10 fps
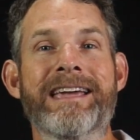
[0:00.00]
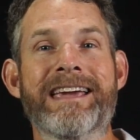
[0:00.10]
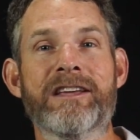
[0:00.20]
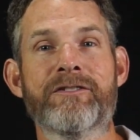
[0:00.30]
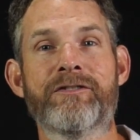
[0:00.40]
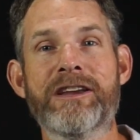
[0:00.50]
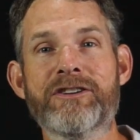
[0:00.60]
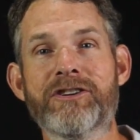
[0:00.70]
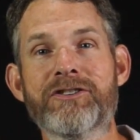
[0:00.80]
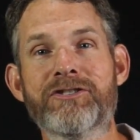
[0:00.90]
in
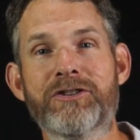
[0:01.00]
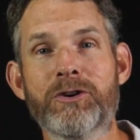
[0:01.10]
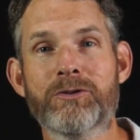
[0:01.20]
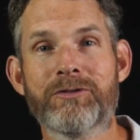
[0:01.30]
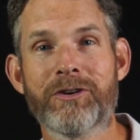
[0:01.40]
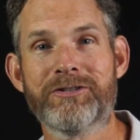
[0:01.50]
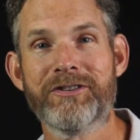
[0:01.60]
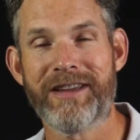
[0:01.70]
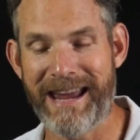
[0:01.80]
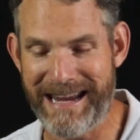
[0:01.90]
Ephesians 2,
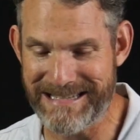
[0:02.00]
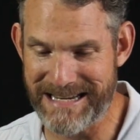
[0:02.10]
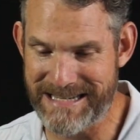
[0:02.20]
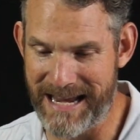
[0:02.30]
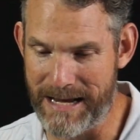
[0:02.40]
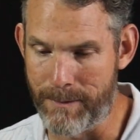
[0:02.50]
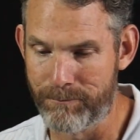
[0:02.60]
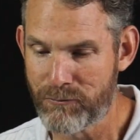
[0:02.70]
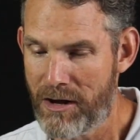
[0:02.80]
verses 8 to 10.